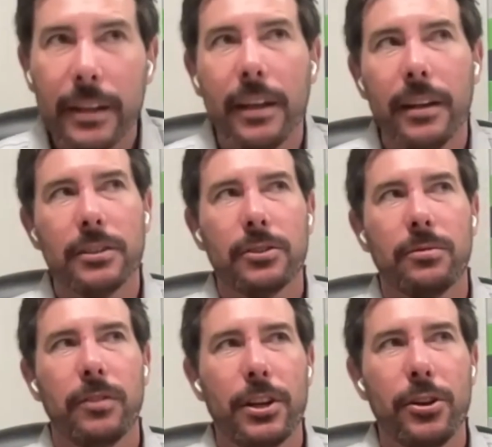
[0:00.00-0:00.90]
And, and
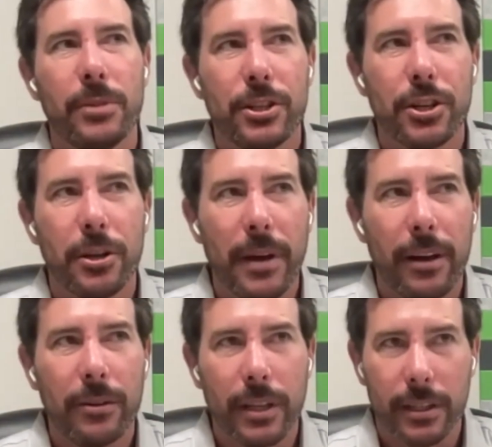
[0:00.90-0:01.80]
it's funny you mentioned
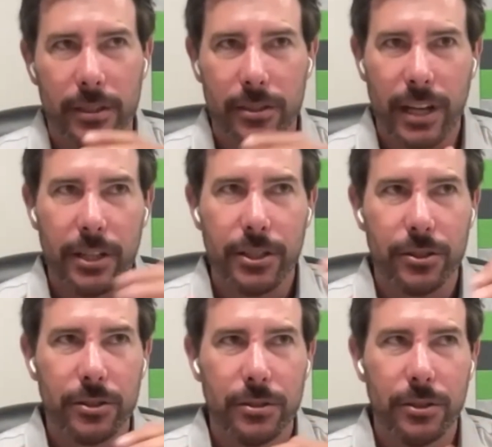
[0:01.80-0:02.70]
about like the
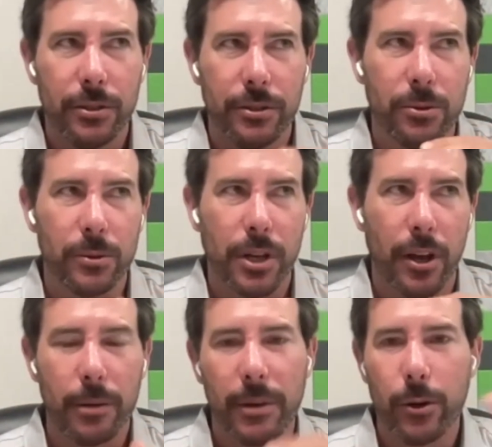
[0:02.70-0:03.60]
stages. You, you were
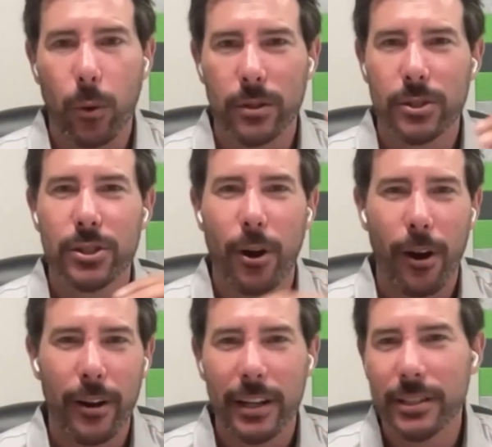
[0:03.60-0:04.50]
talking about North
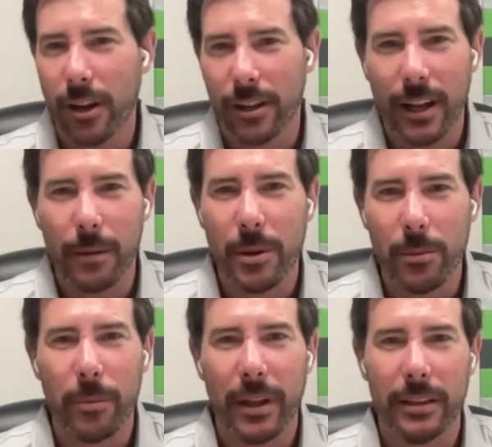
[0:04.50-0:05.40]
Star, and I talk a lot of
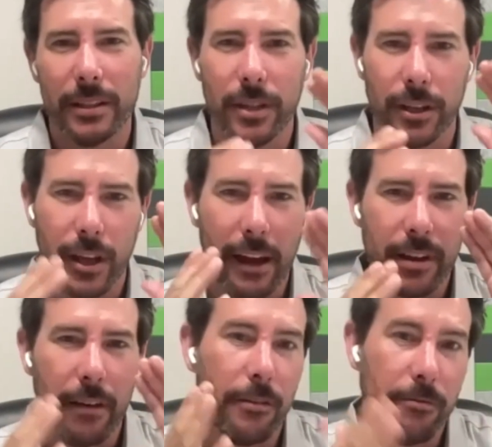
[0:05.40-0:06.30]
people about this. Like you have
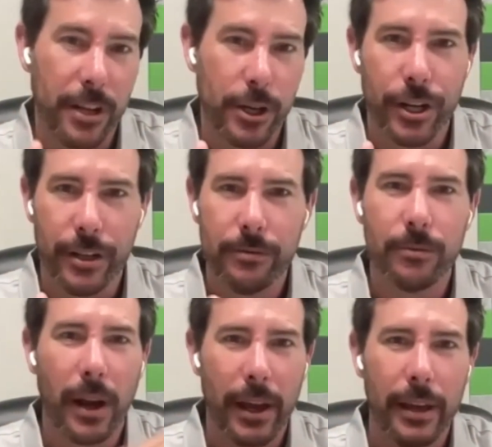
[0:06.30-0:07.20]
to have a vision,
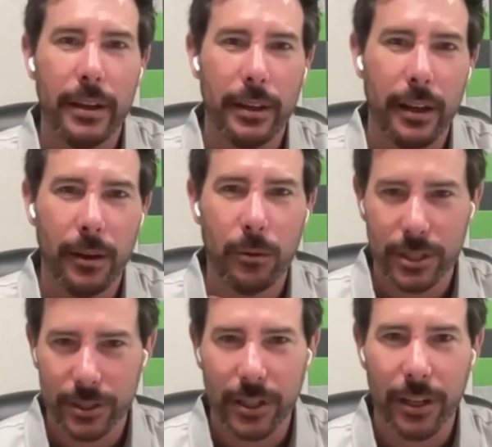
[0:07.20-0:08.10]
right? Uh,
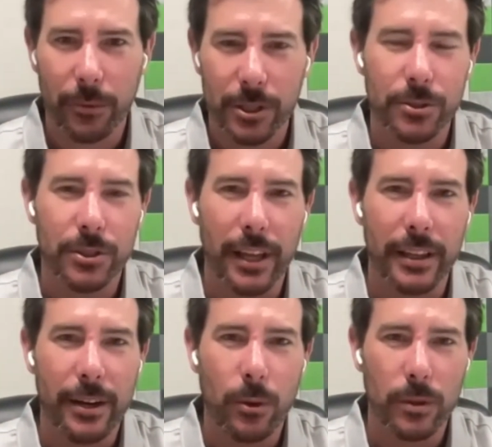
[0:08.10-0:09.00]
which is like what you're saying,
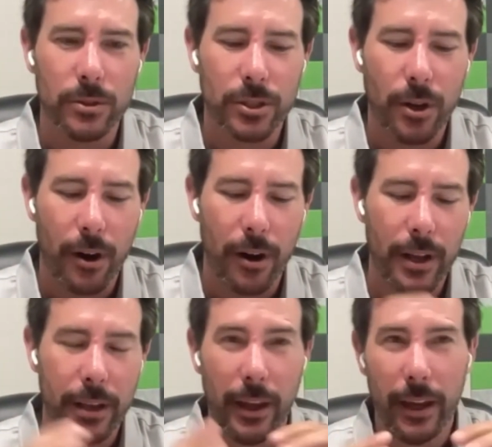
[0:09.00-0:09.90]
that North Star. And